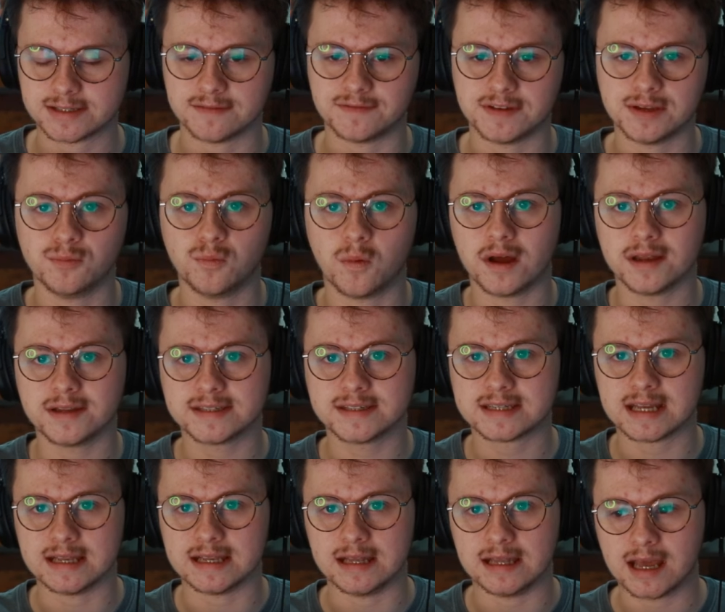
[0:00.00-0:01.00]
if you want
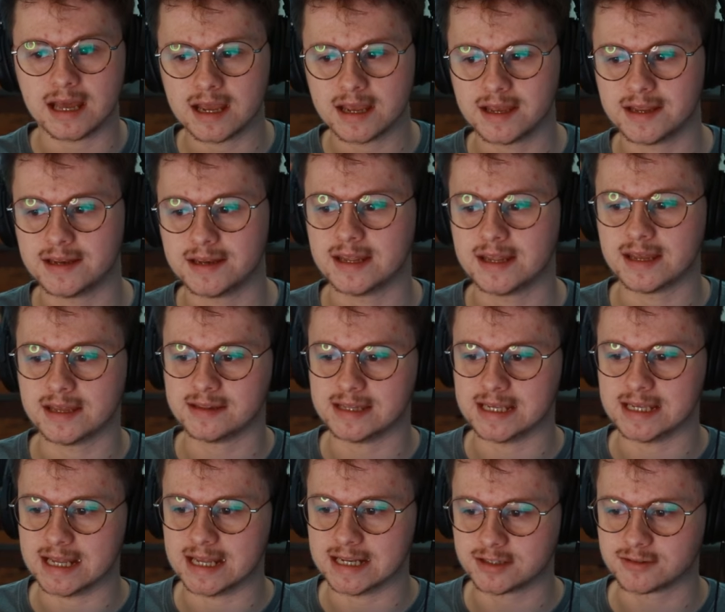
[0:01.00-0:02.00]
to learn the
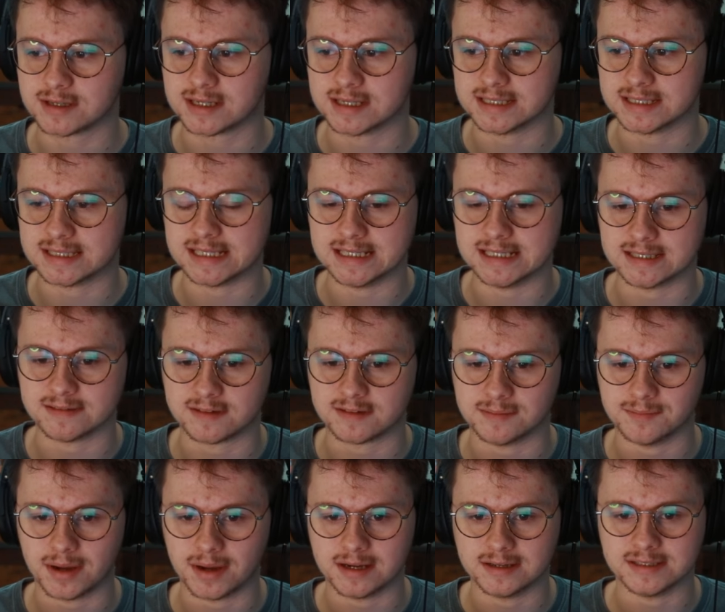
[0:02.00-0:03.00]
intricacies of
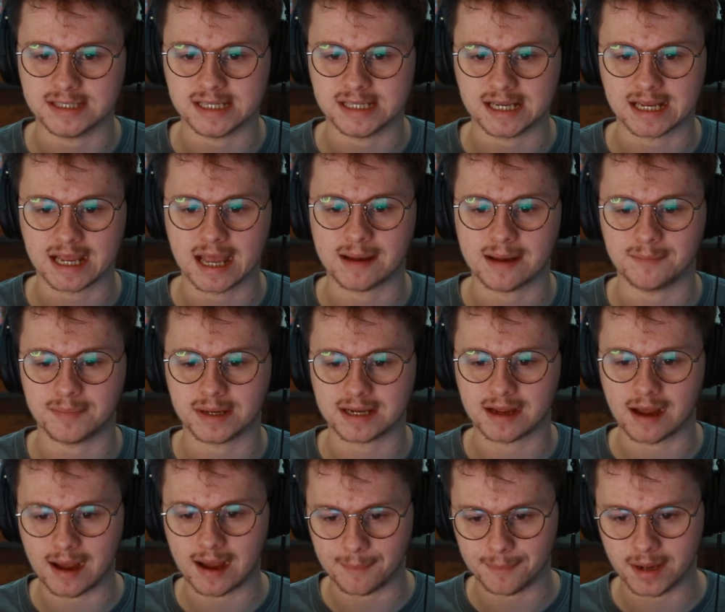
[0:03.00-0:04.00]
composing and
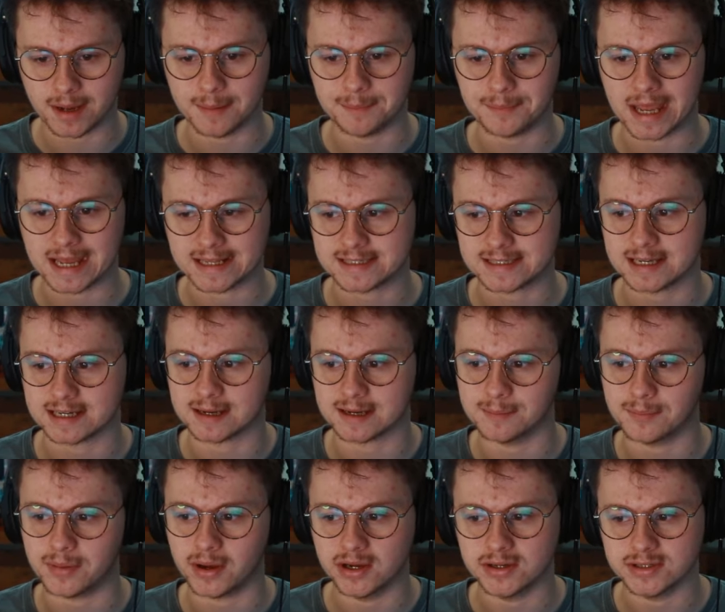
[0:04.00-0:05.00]
become a better
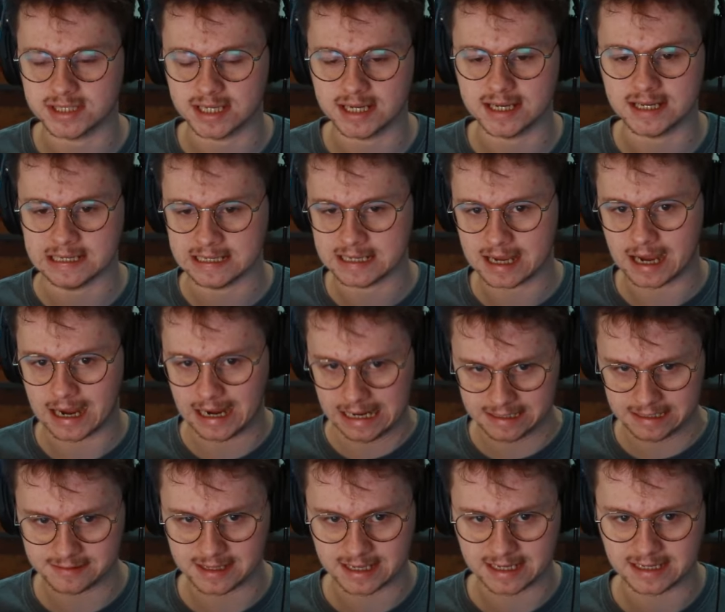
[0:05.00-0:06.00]
composer, I
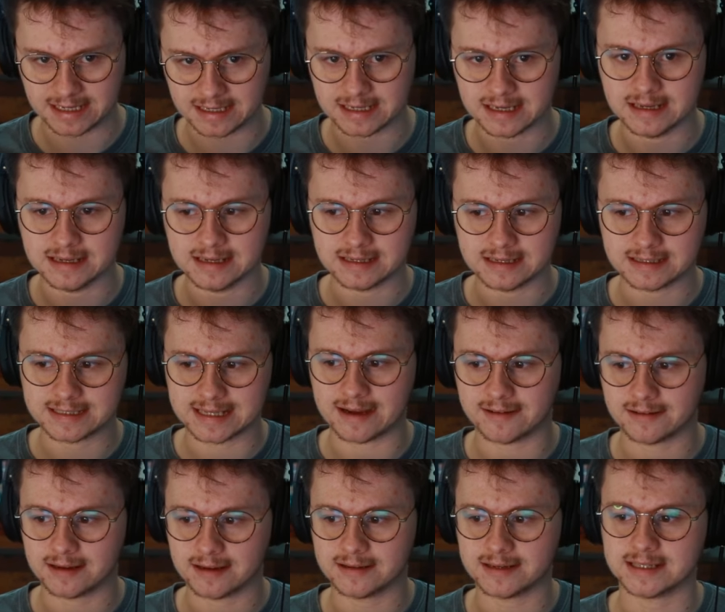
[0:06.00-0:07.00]
think
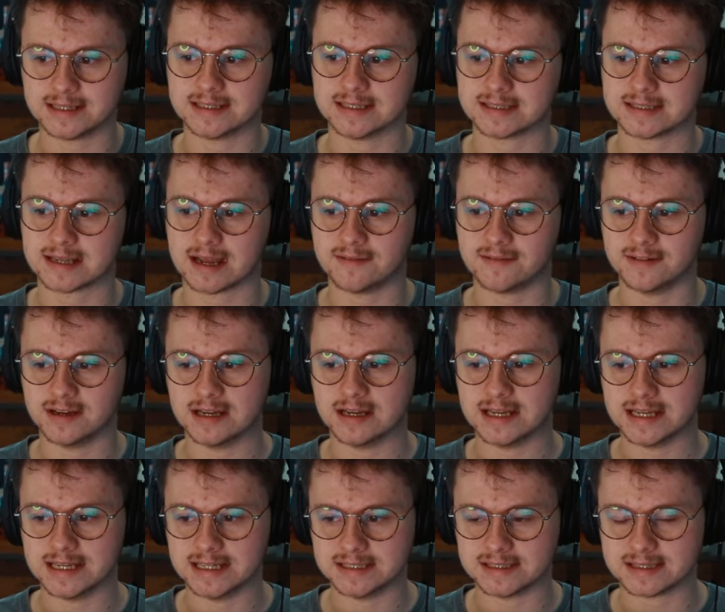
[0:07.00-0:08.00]
downloading Discover
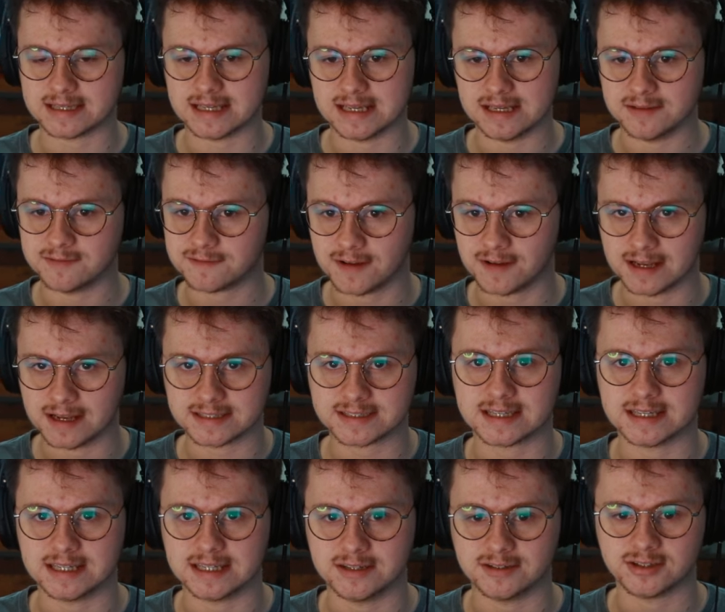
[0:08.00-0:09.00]
is the first
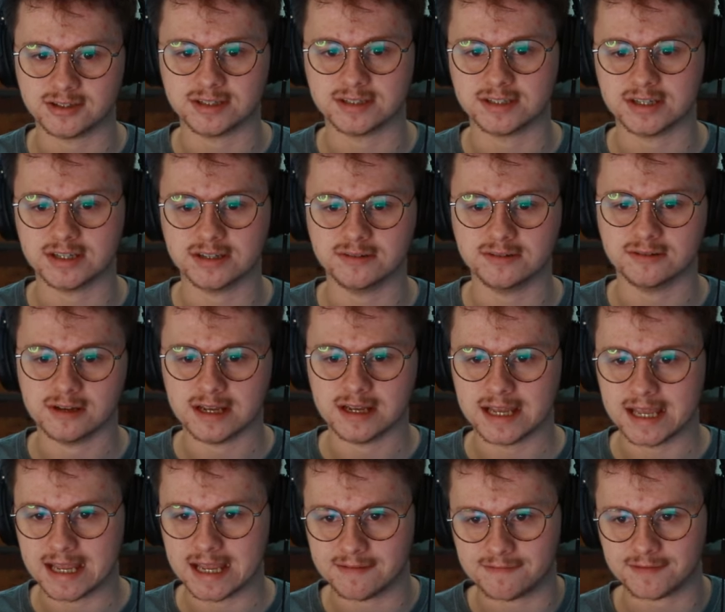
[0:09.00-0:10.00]
thing you should do.
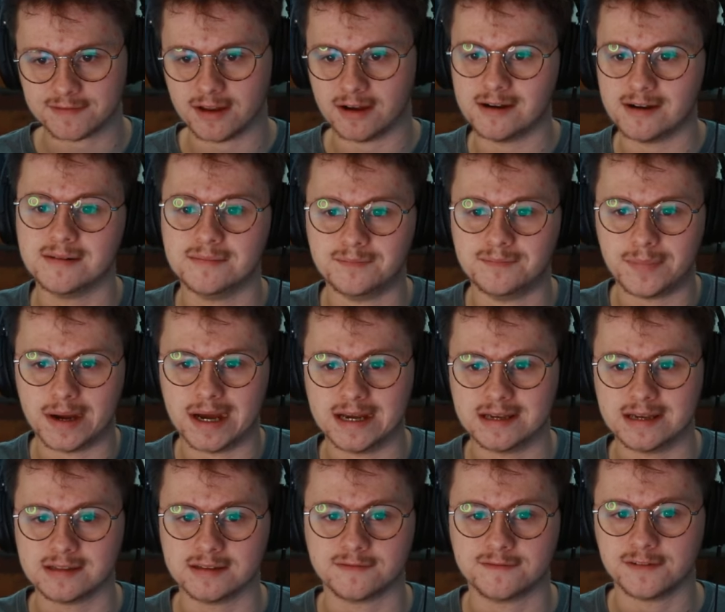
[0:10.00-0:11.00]
If not,
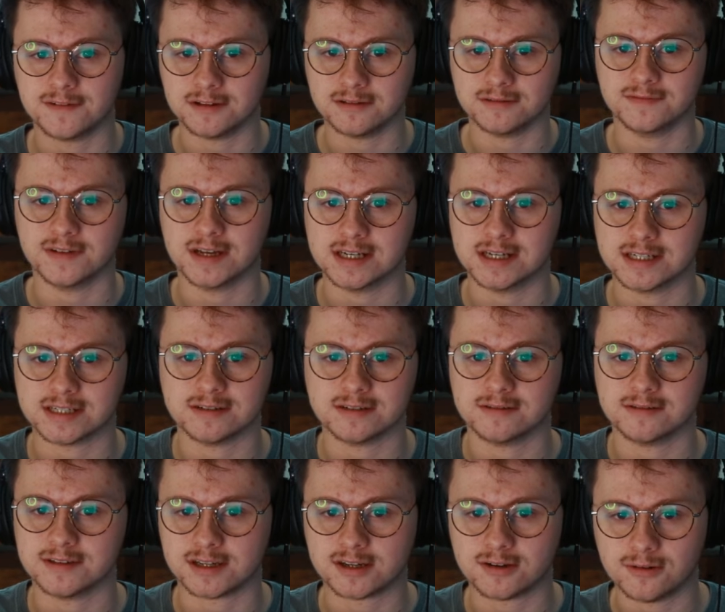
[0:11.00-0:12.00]
buy the full version
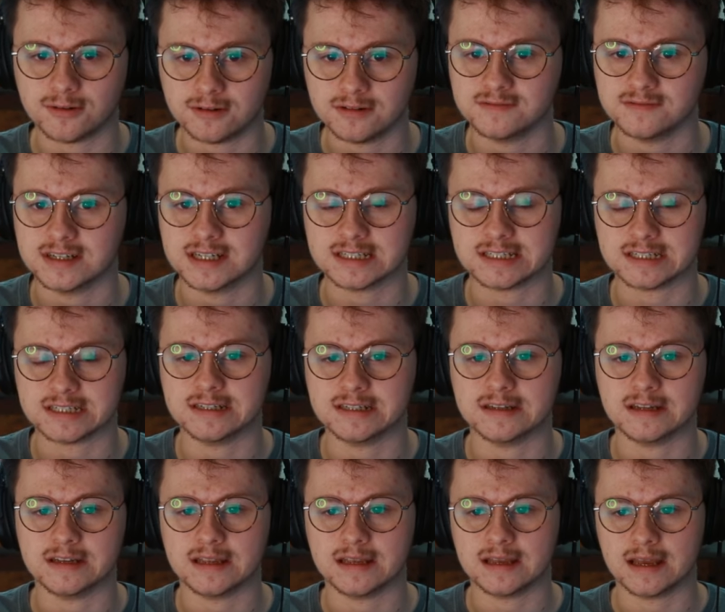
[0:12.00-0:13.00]
or the core
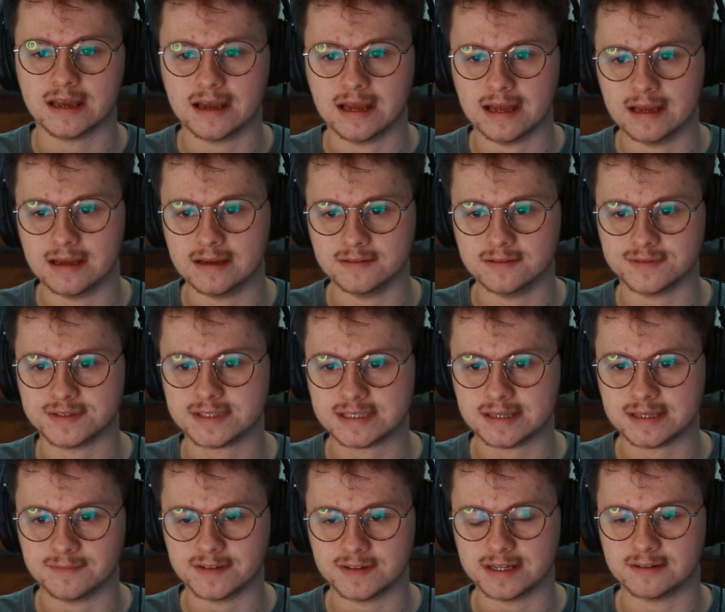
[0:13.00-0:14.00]
version of
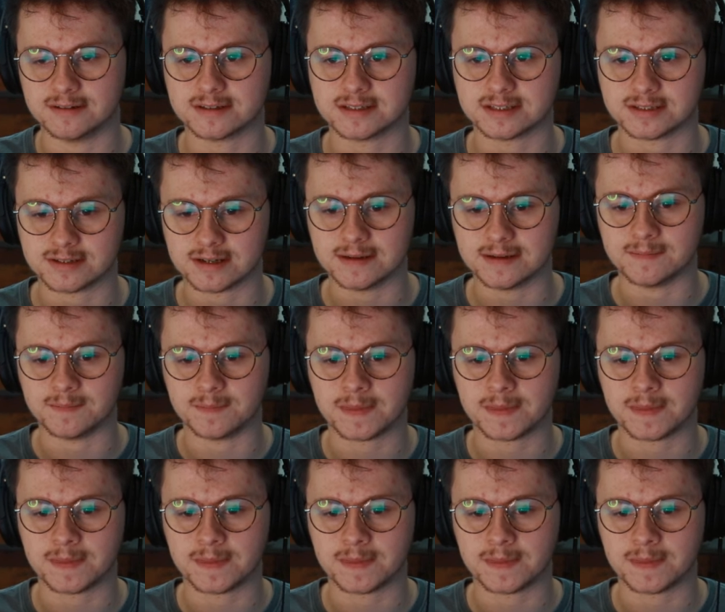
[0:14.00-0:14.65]
Symphony Orchestra.